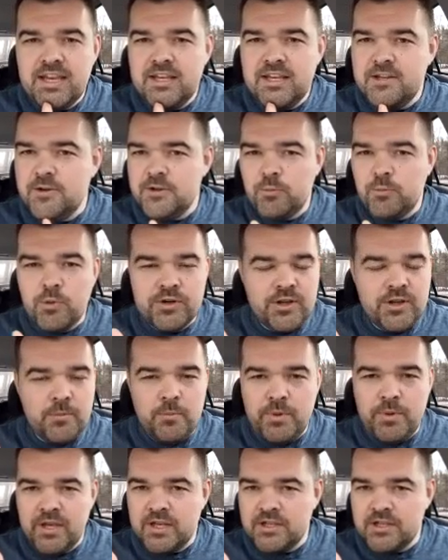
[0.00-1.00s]
One of the
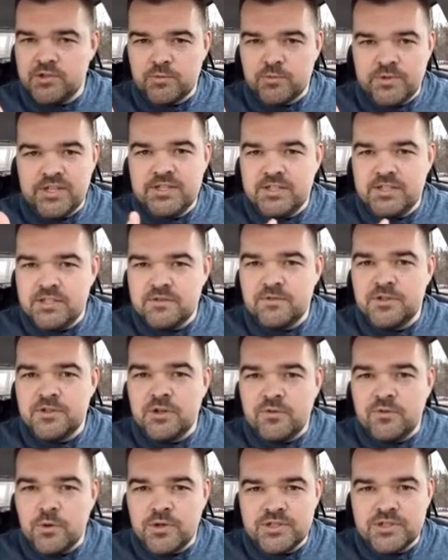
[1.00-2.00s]
biggest reasons for
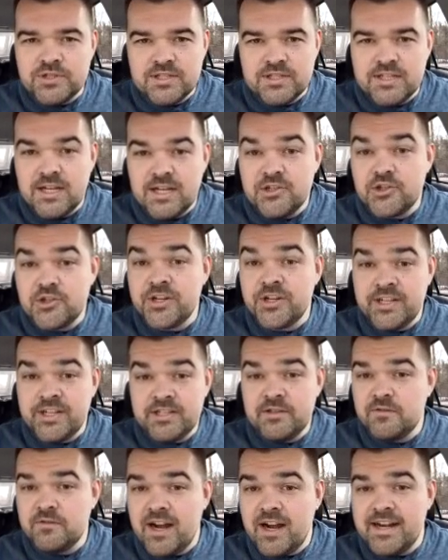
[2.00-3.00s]
divorce in the country is
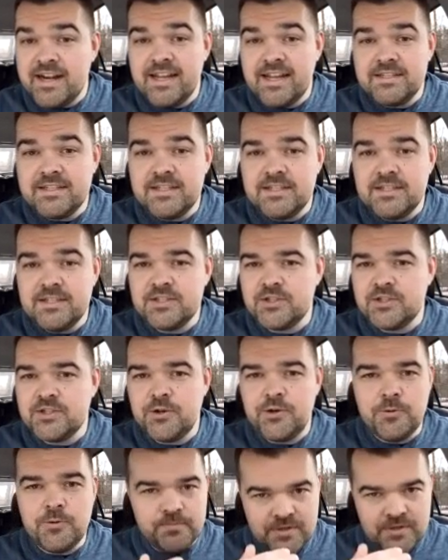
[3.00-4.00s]
finances.
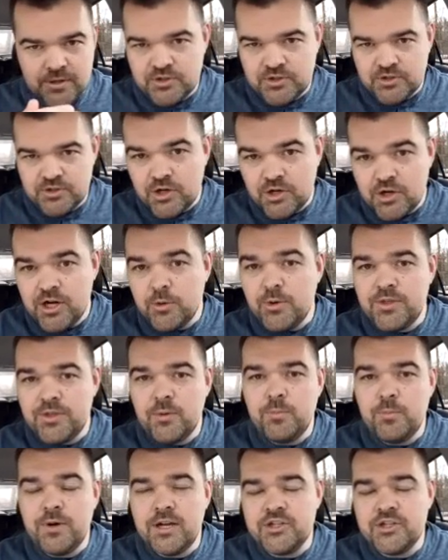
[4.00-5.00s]
So, starting with a
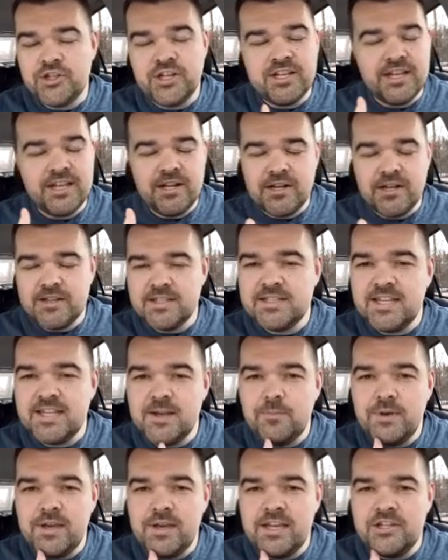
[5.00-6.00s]
budget, getting on the same
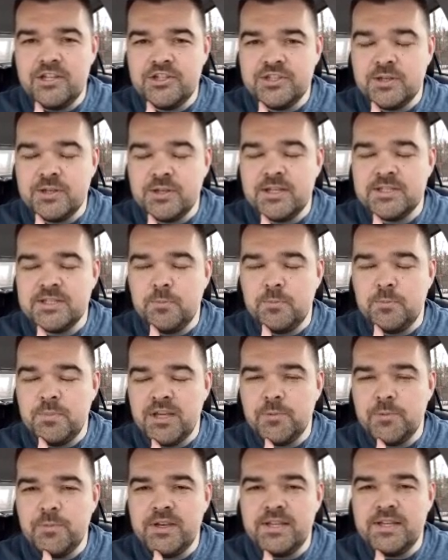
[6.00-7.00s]
page is a
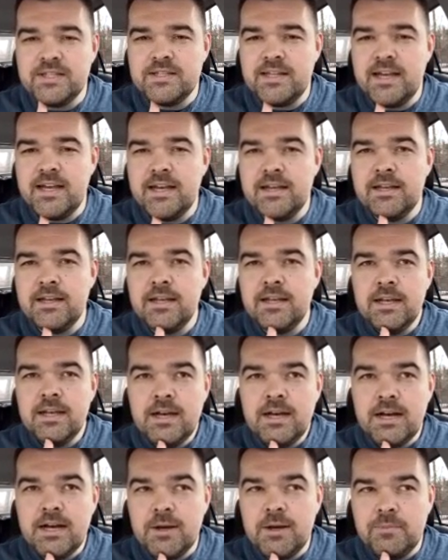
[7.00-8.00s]
big piece of that.
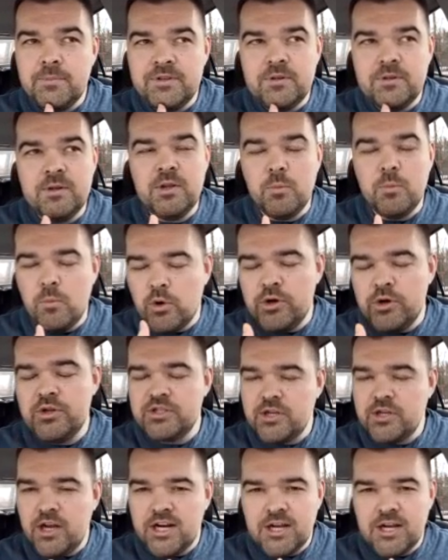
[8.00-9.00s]
And the more you
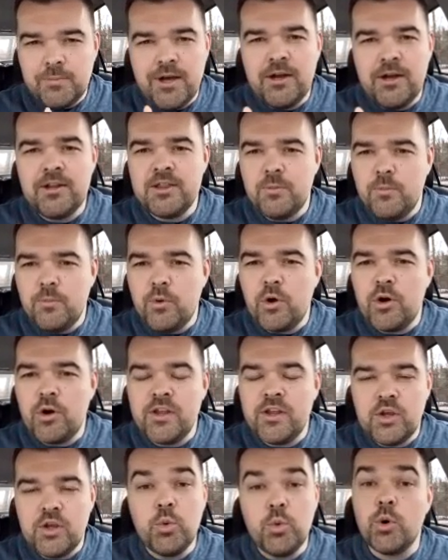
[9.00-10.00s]
talk about it, the more
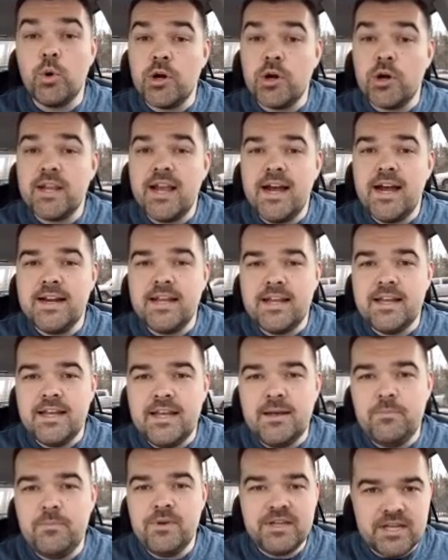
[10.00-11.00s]
that you work at it,
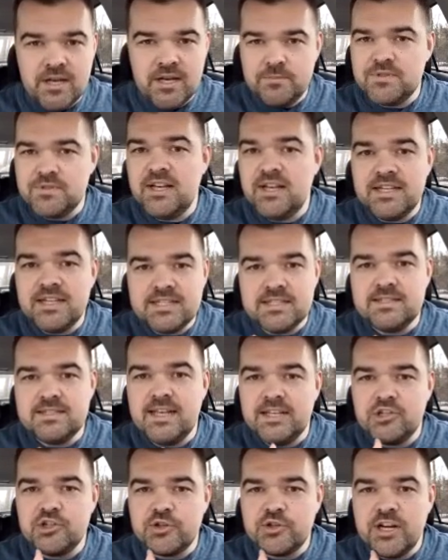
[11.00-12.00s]
it becomes less and
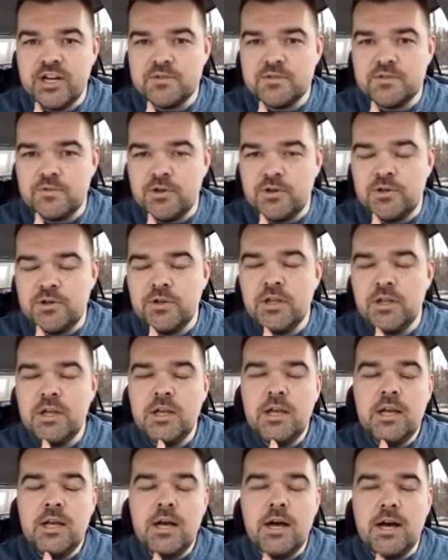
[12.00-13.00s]
less stressful.
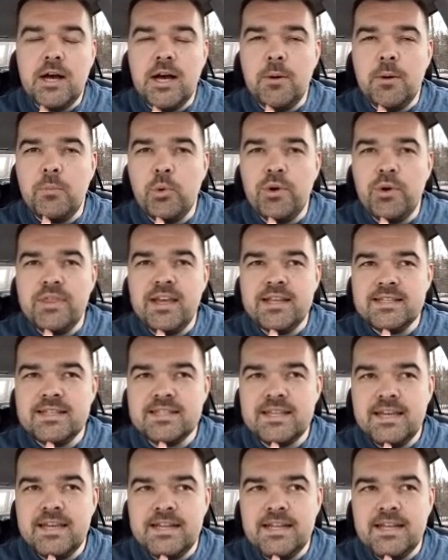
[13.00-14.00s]
But with that
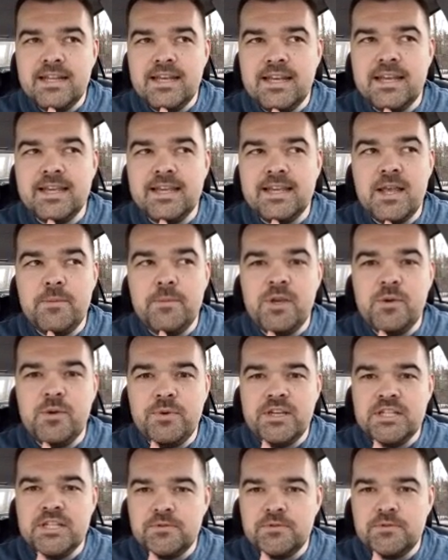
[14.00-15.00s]
said, it can be
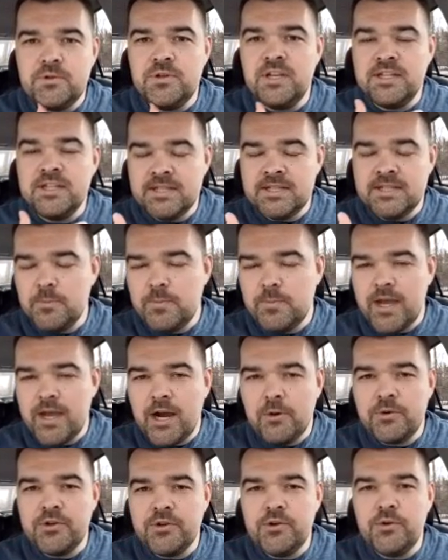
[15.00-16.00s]
peaceful. It does
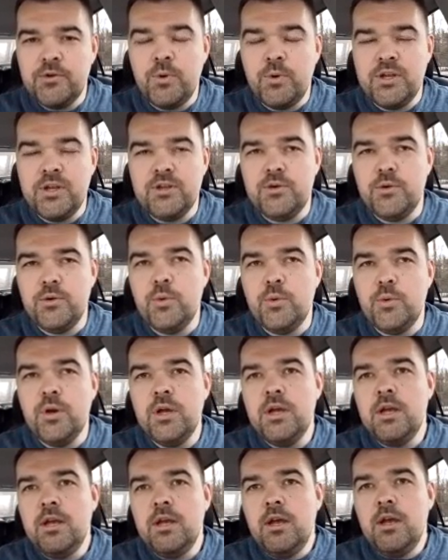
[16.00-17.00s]
empower you
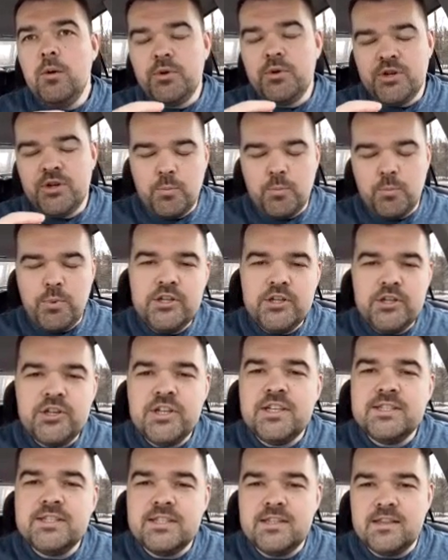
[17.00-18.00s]
when your budget
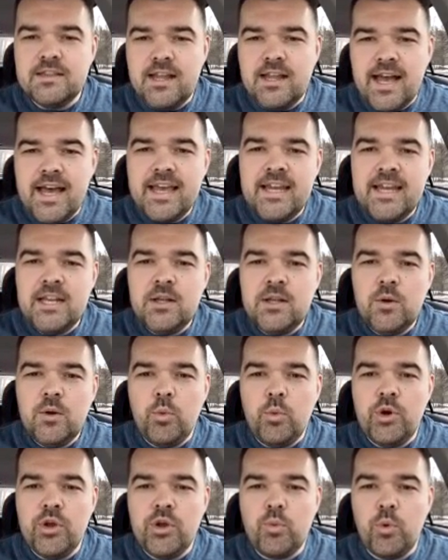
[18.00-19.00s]
is in line
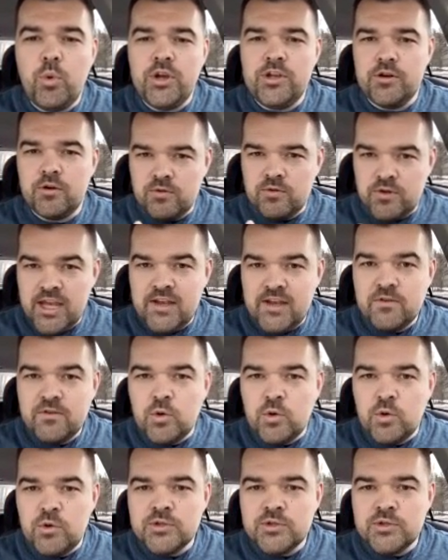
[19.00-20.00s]
with what your life
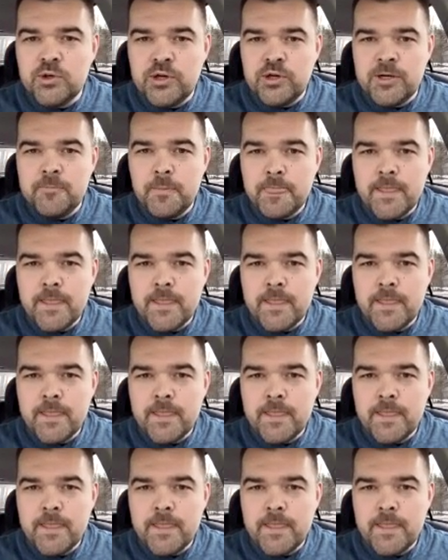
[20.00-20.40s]
goals are.